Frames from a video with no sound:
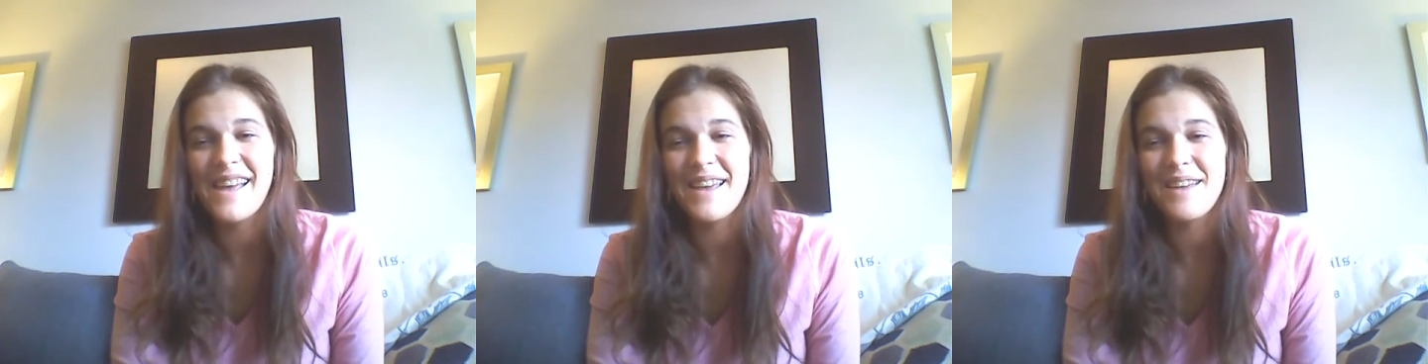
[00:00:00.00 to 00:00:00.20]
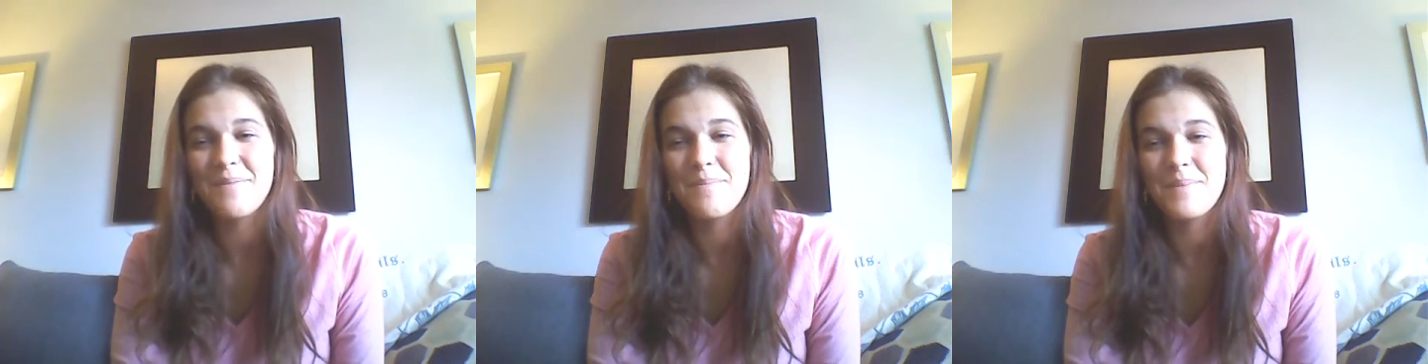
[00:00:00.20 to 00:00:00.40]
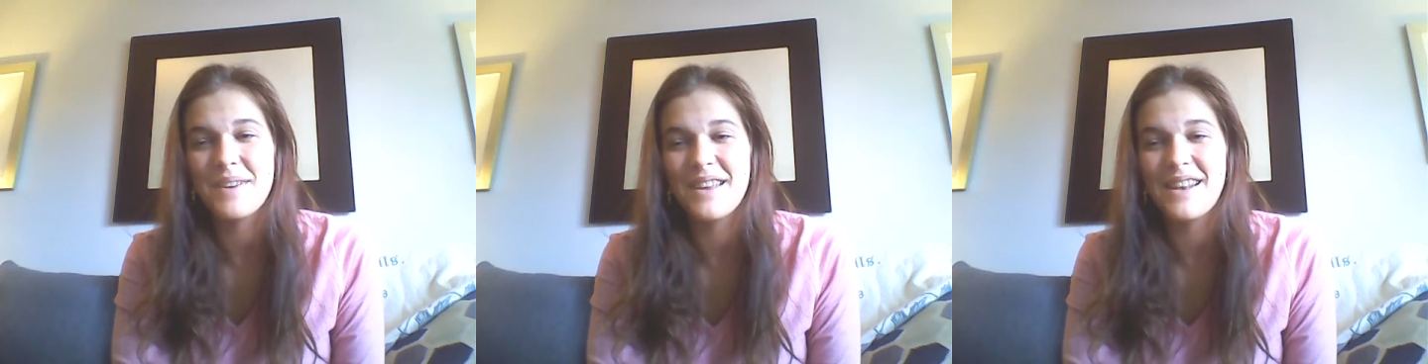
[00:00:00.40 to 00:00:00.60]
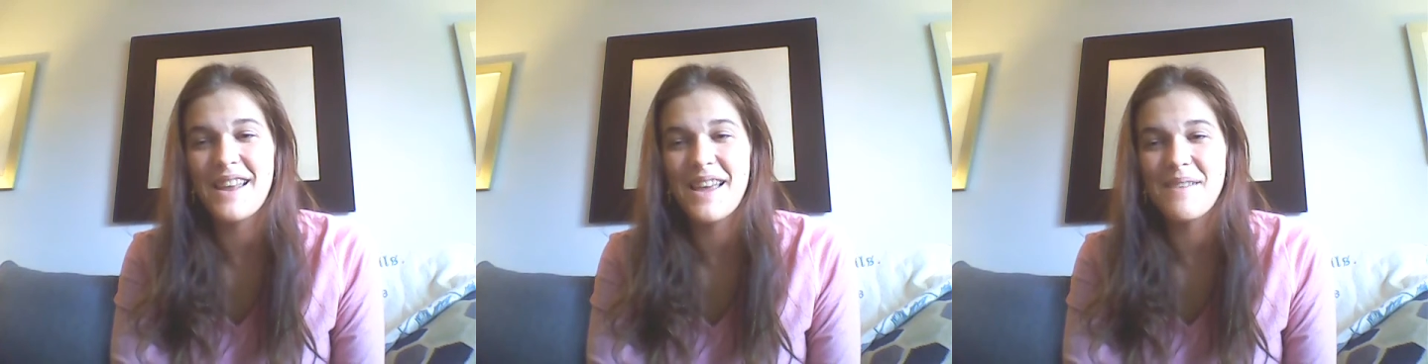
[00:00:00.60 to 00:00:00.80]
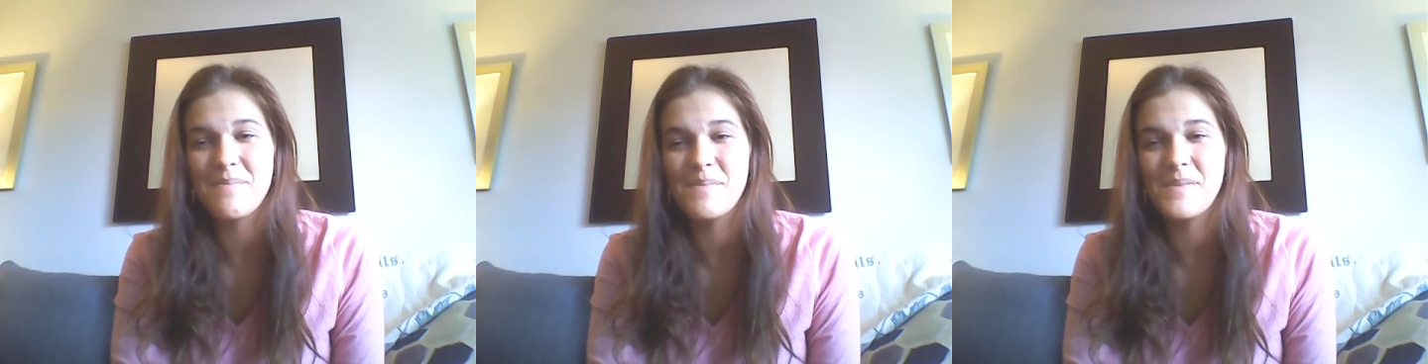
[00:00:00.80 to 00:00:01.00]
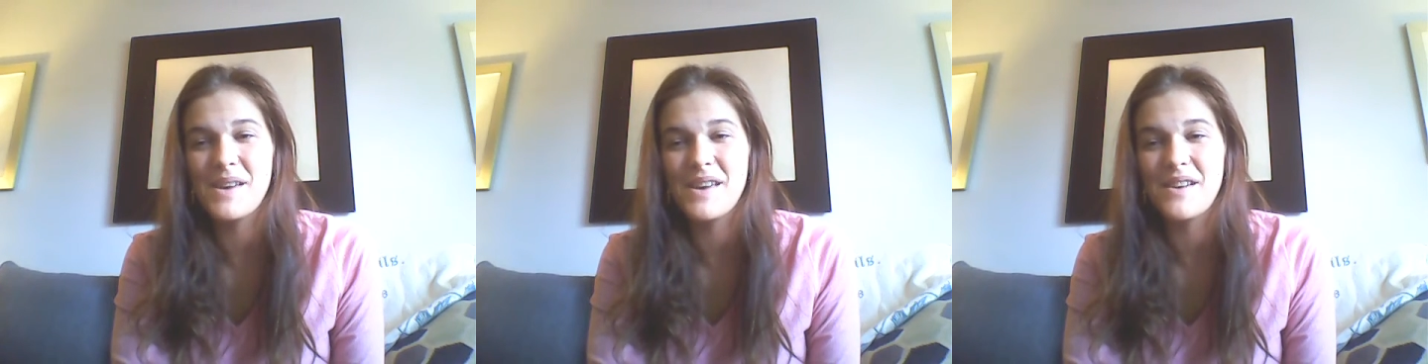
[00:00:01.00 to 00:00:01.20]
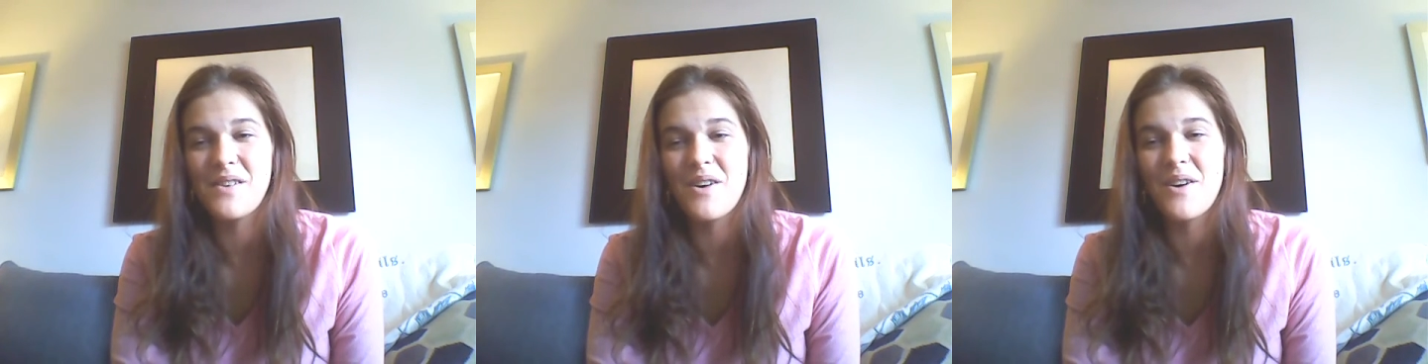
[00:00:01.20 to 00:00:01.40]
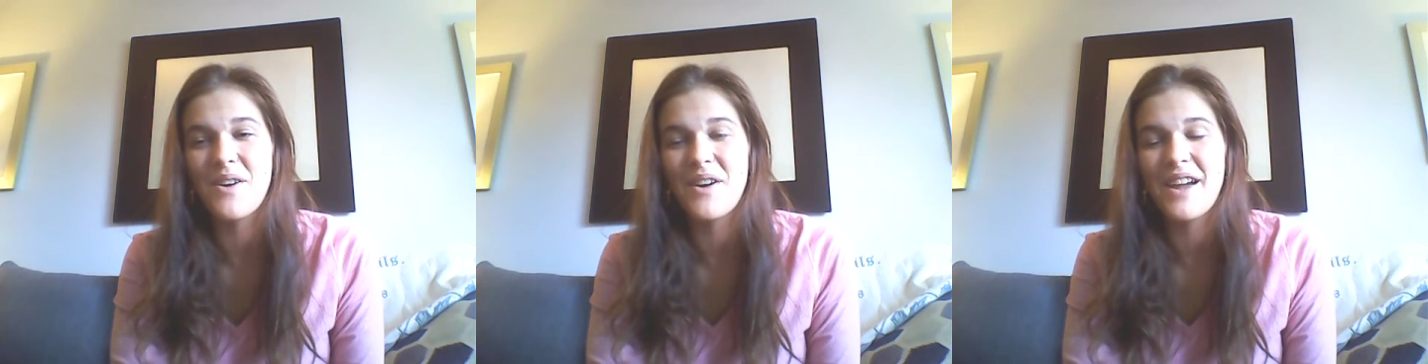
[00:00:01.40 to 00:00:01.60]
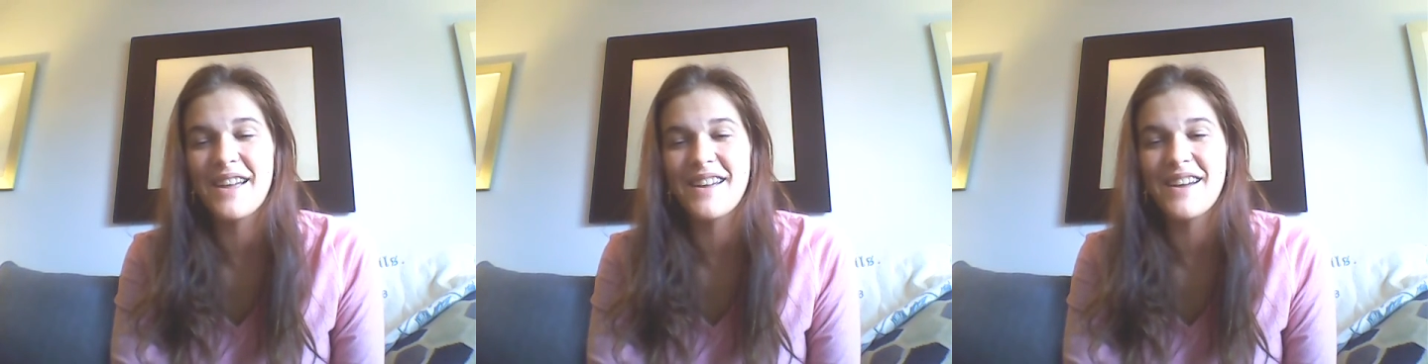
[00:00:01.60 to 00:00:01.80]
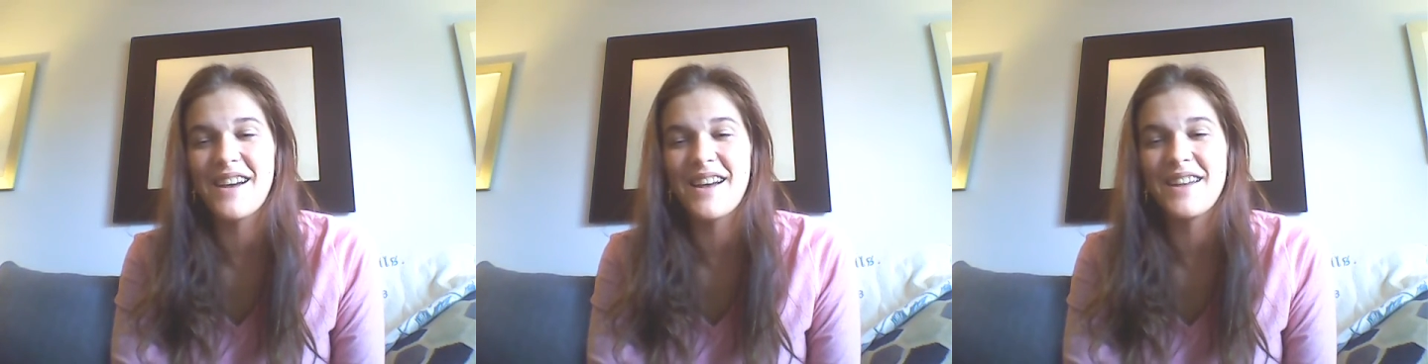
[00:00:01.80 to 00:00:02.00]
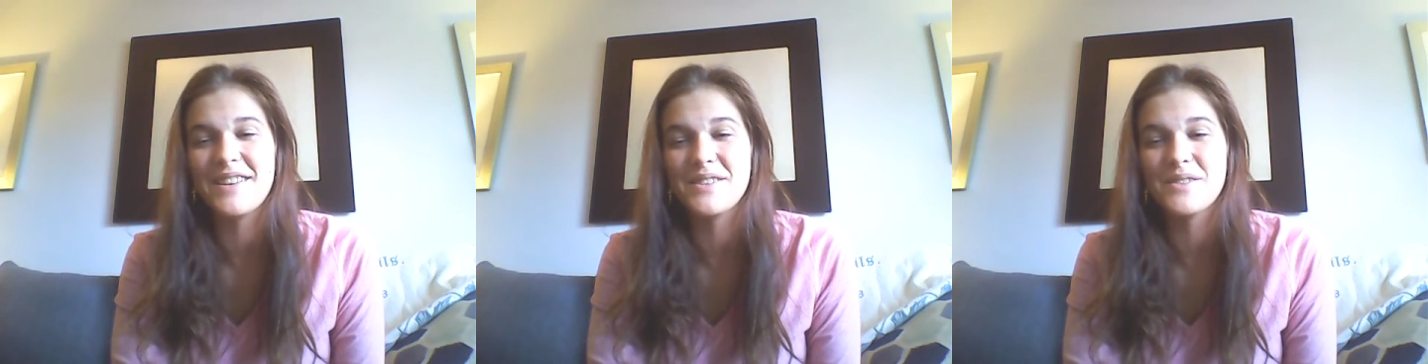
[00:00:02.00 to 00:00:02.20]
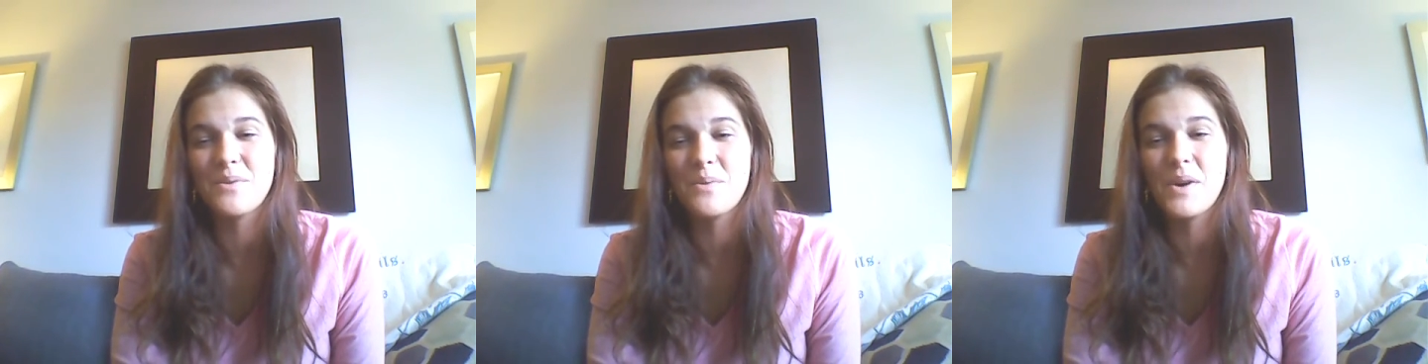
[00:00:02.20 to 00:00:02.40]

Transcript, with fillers: Amen. Amen. All right, guys.